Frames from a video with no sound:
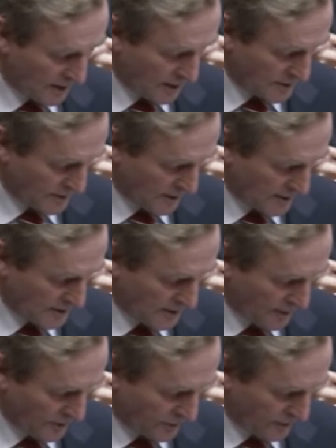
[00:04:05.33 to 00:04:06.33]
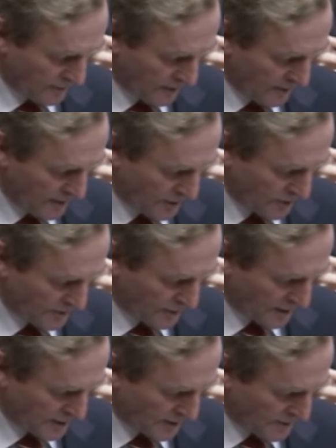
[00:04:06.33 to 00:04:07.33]
the hospitals in the budgetary formulation
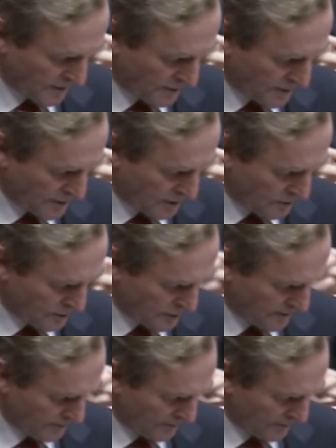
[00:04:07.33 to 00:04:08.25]
process be pursued.